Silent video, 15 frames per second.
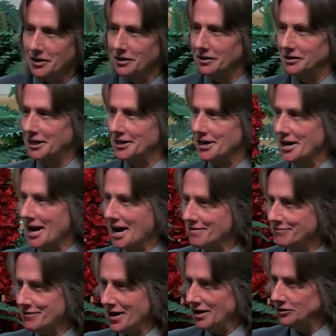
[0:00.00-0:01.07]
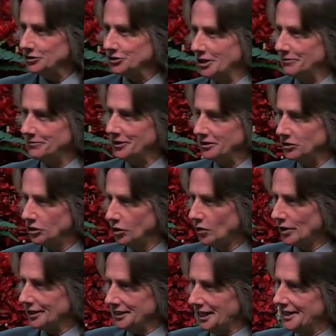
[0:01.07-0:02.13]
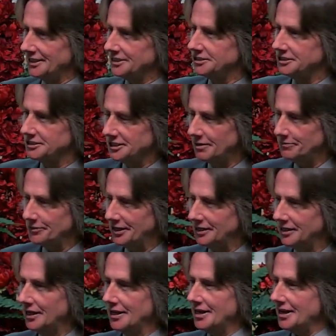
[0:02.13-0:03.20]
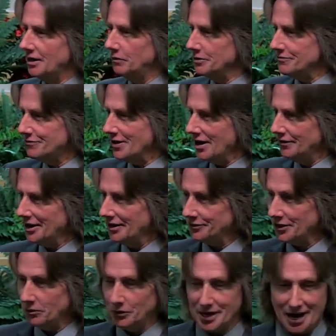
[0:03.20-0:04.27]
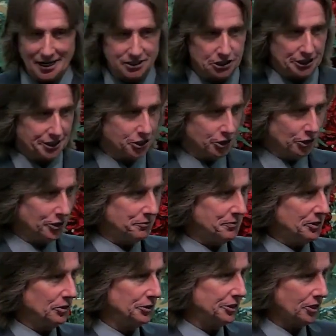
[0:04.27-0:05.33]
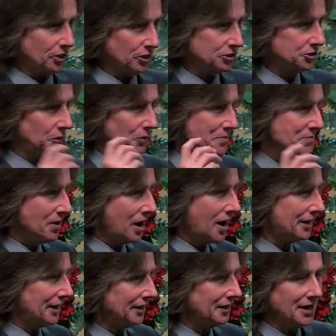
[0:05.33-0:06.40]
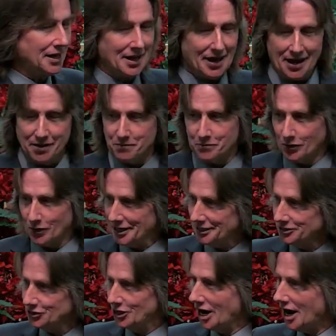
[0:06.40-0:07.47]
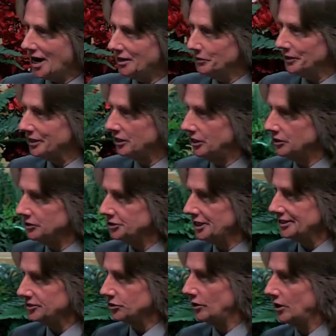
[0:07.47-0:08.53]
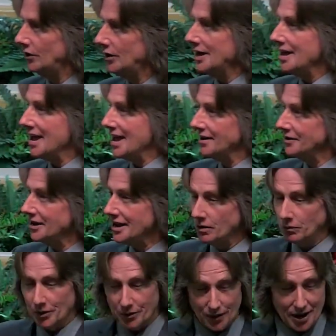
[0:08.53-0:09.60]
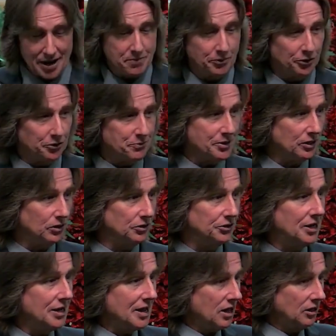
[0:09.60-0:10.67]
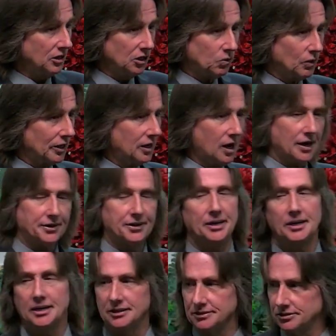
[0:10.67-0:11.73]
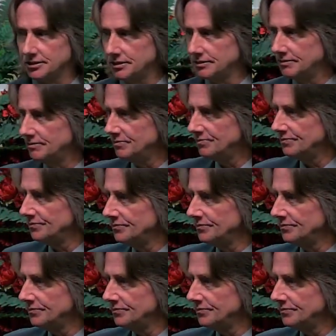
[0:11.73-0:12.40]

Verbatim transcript: Linda and I found something. The Lord led us to something and we found out that we actually could build here. So we bought it and praise God, we closed escrow and, and we were able to build. And look what God does.